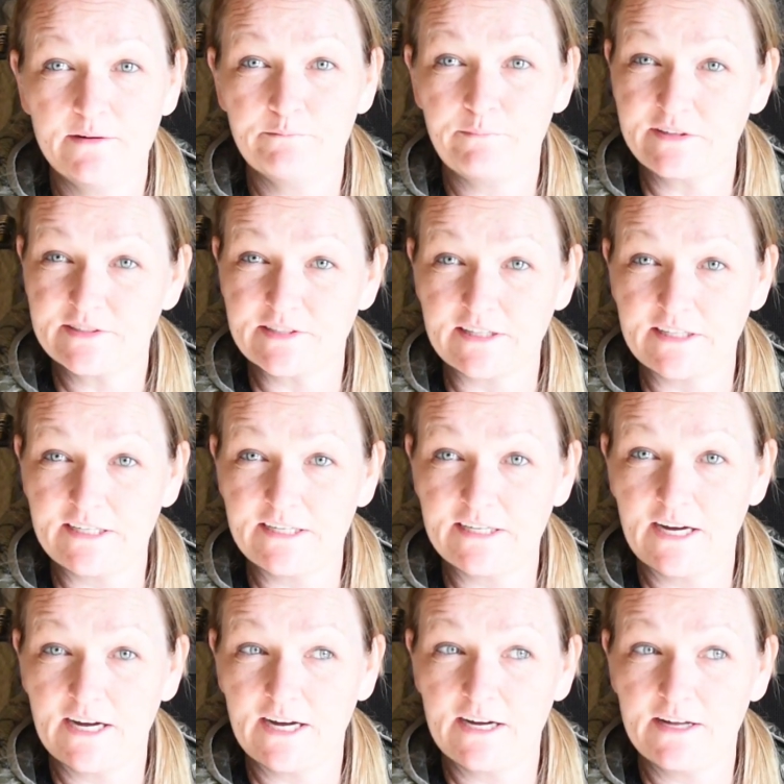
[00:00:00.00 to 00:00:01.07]
Basically,
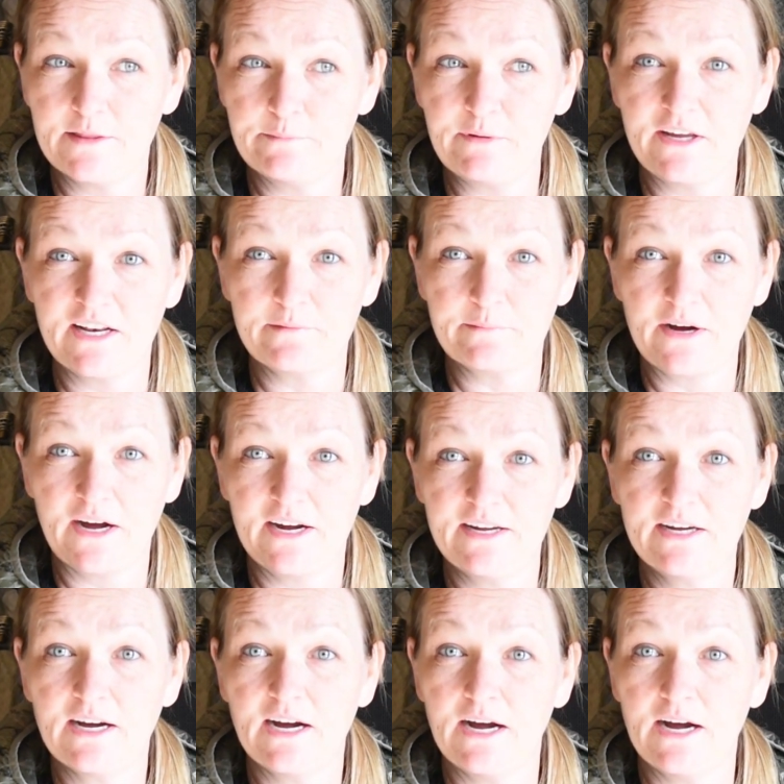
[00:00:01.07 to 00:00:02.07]
at the beginning of my hike,